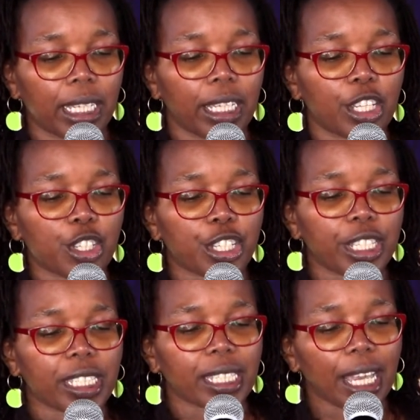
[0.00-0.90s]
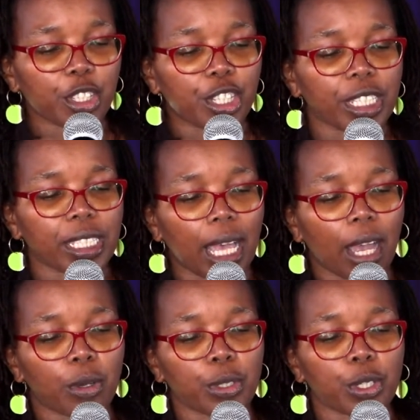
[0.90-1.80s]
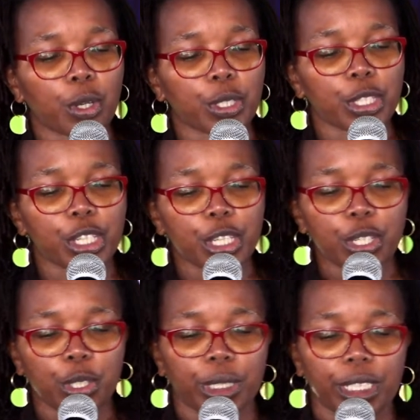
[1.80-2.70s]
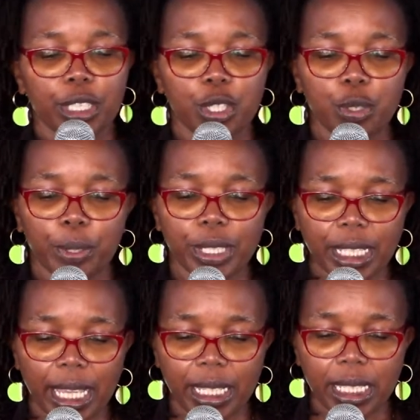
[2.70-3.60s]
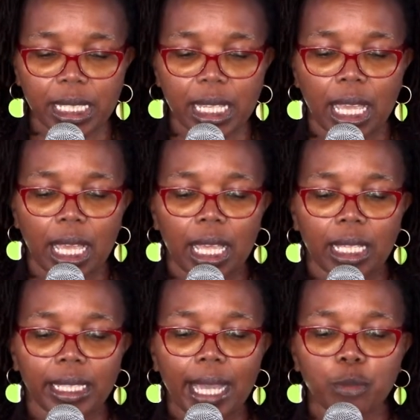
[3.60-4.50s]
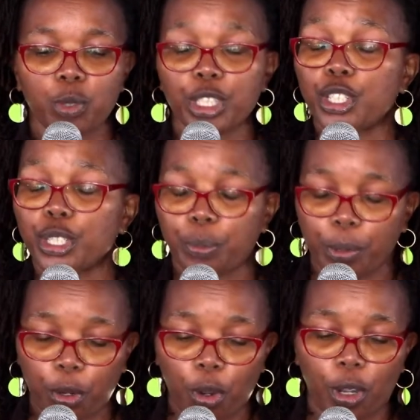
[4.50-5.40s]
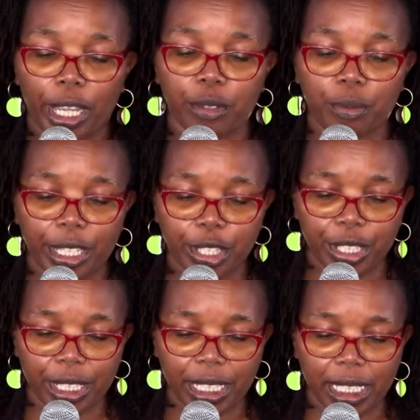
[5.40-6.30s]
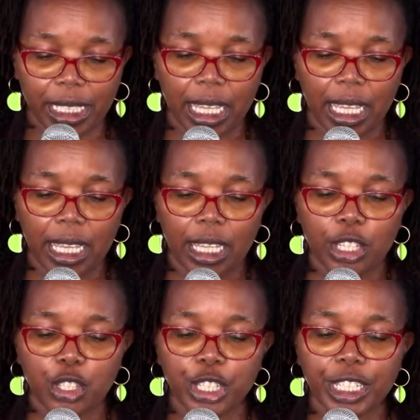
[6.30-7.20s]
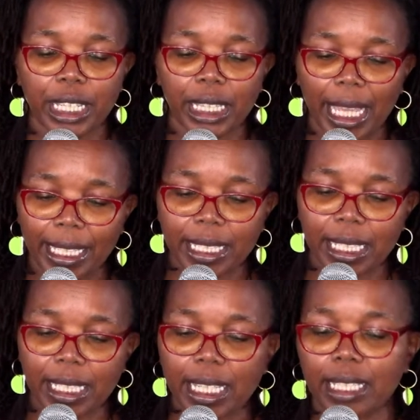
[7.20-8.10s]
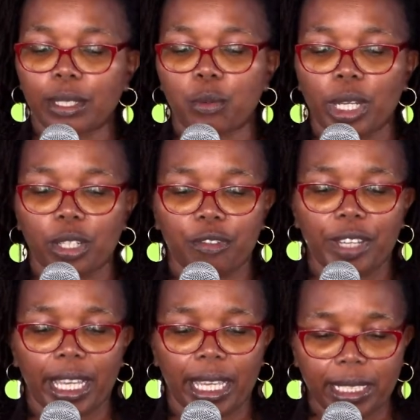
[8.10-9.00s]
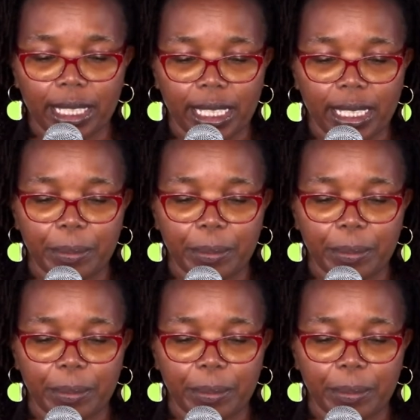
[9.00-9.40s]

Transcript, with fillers: She searches out continually to possess that which is pure and righteous. She delights in the work of her hands